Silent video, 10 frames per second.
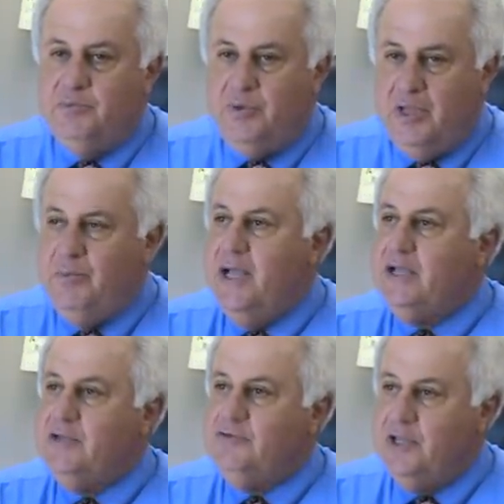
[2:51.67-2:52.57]

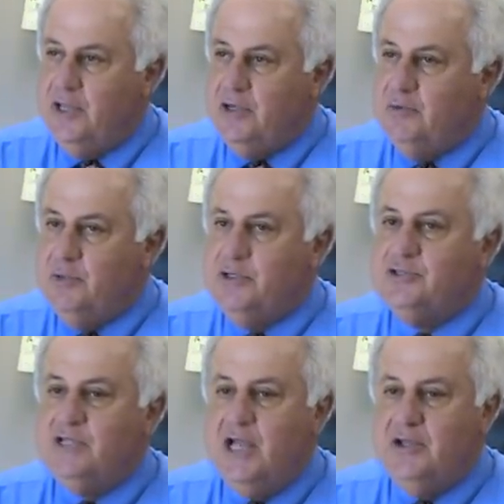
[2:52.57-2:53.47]
payback is hell,
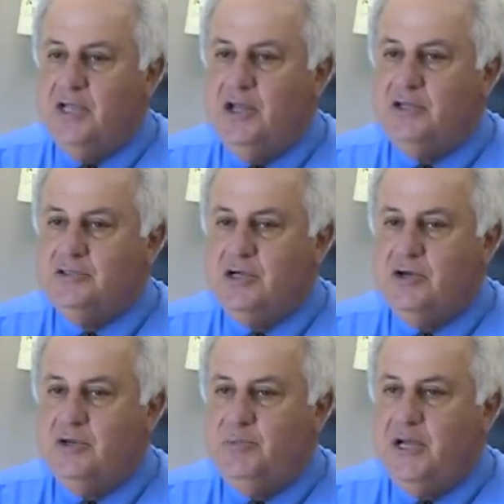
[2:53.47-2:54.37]
because now y'all are
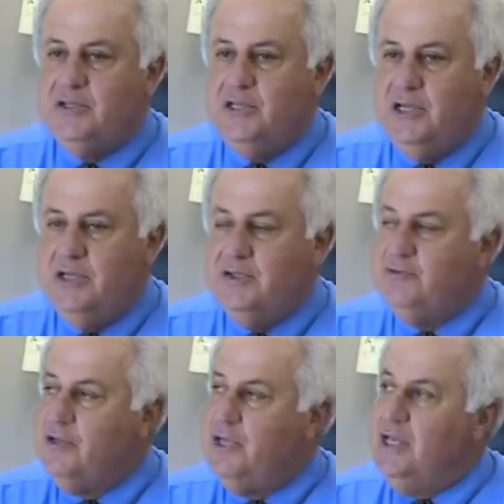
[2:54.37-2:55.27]
talking about
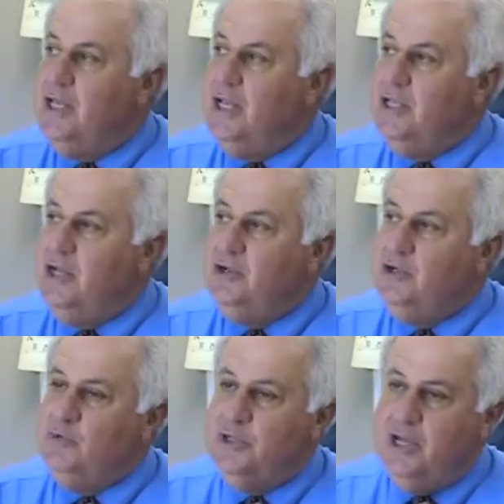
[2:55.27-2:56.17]
kids, and y'all
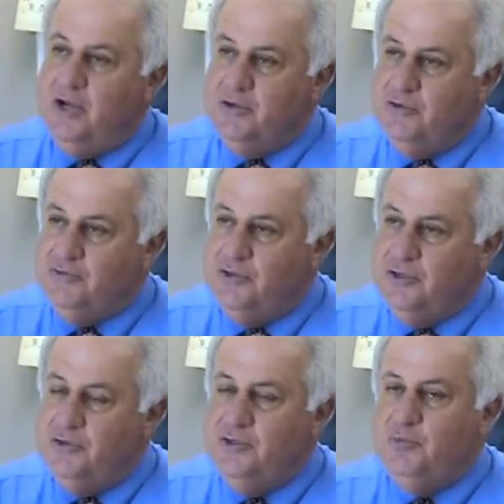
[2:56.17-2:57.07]
know what y'all used to
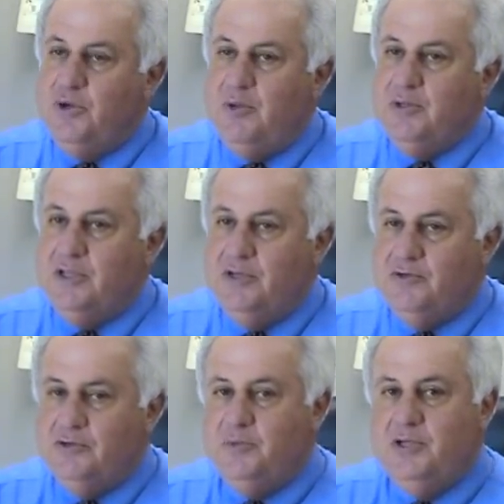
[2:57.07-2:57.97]
do, and you'd probably
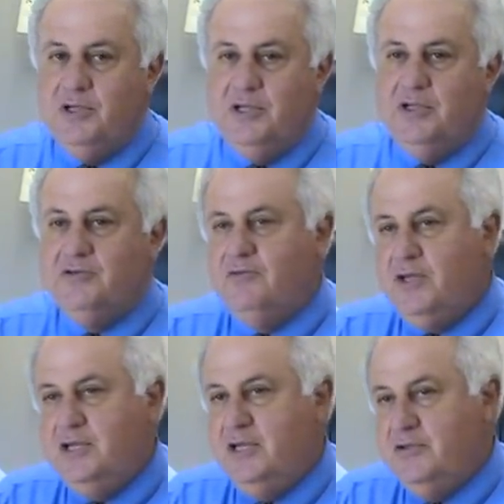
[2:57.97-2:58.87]
kill some of your kids if
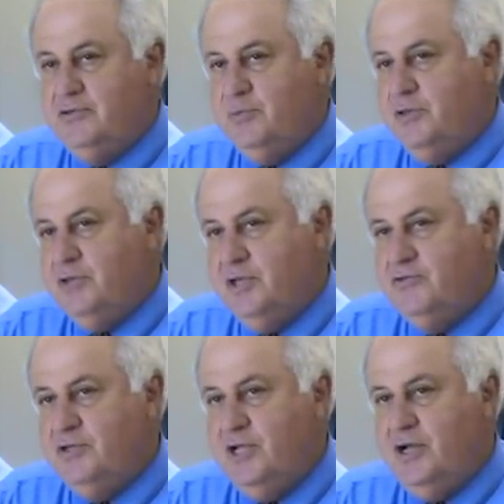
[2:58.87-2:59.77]
they did some of the
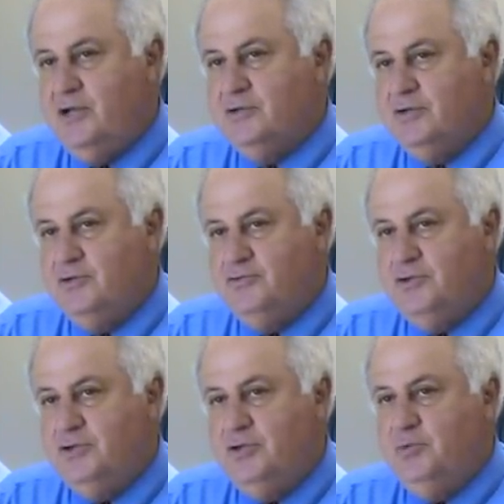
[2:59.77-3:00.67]
things that y'all used
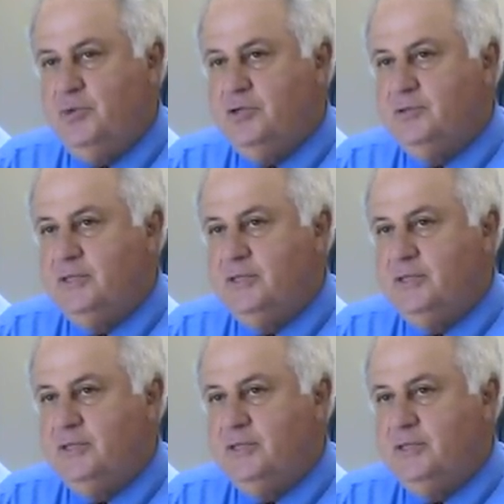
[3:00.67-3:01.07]
to do, but